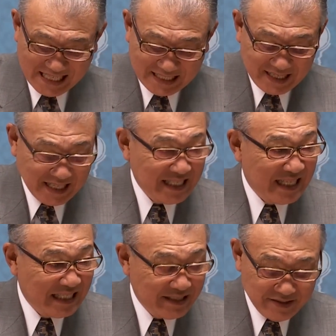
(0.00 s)

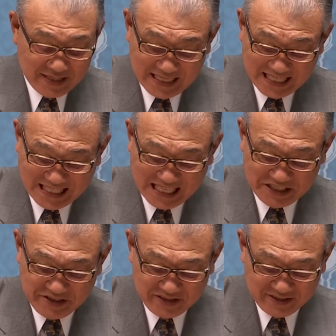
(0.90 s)
Excellencies,
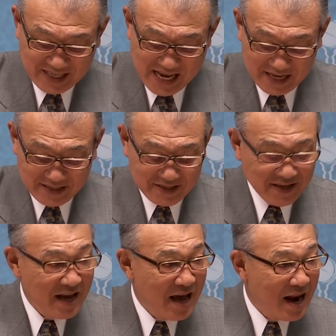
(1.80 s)
distinguished guests,
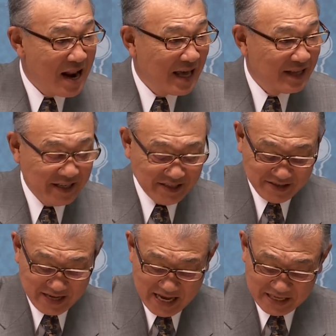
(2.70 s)

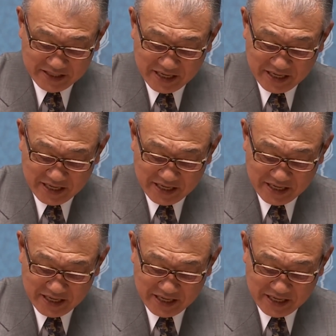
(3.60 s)
ladies and